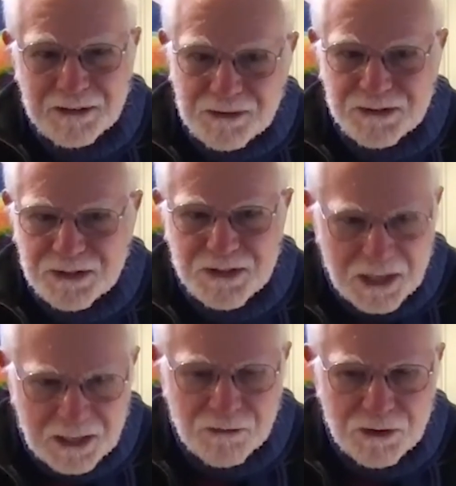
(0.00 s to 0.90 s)
It's
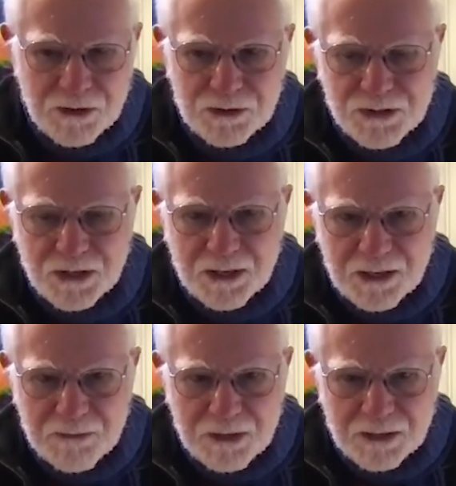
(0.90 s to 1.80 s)
exactly what you're saying.
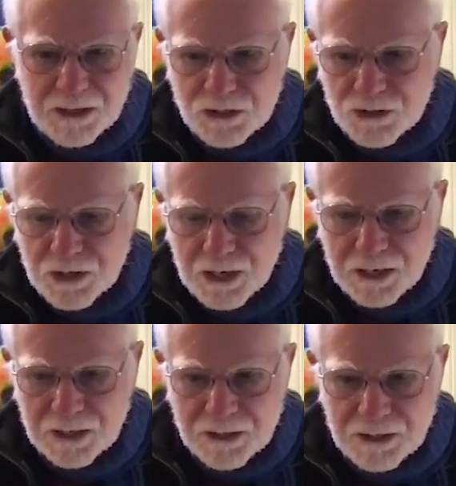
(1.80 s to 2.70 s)
I mean, Easter
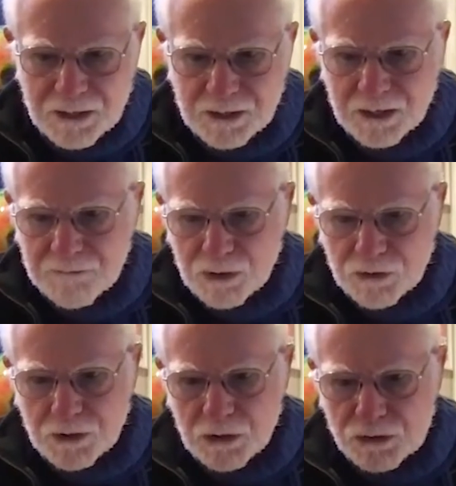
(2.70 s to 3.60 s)
Island, they built
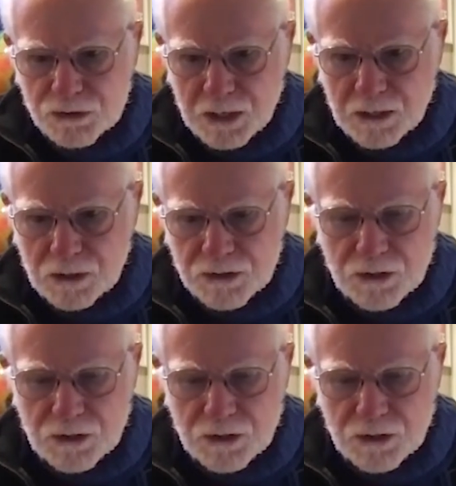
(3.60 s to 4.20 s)
all those idols and